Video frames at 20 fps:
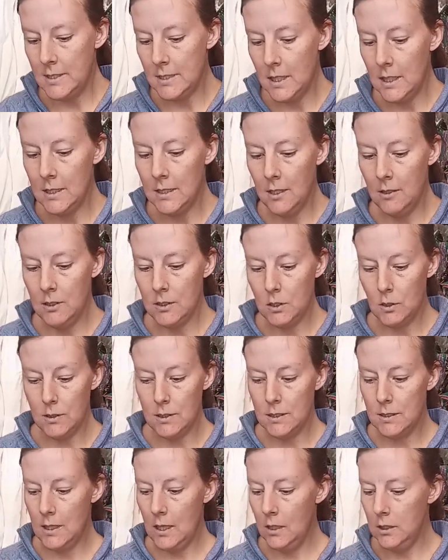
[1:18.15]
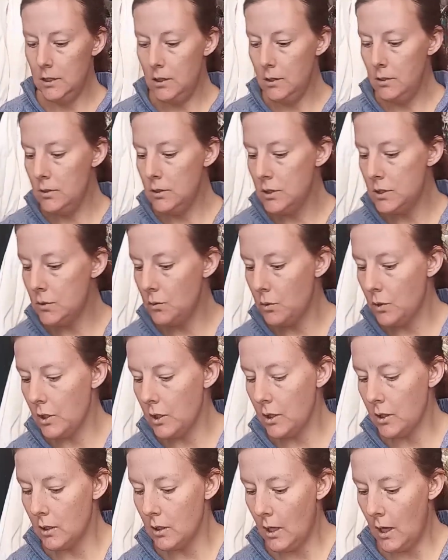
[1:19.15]
secondary sources I used
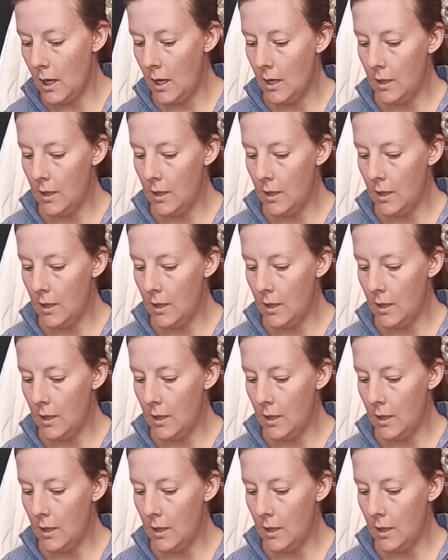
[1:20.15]
were,